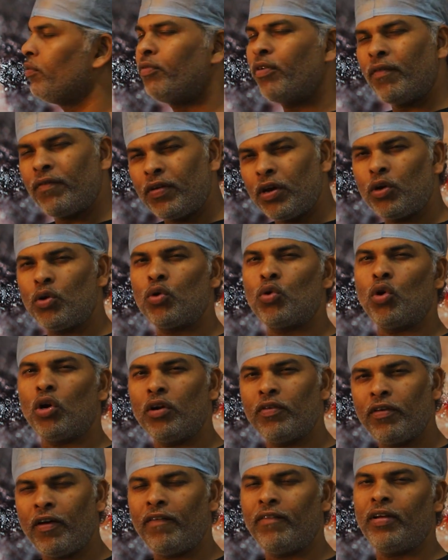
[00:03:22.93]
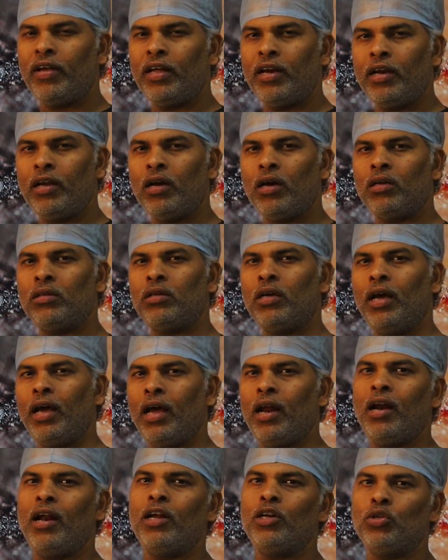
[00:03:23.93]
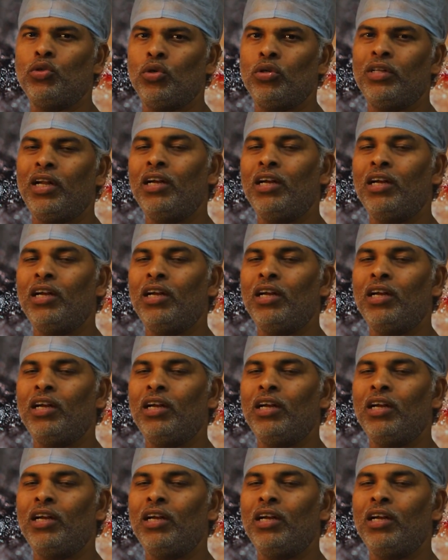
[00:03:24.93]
15 to 25 degree on the hairline zone.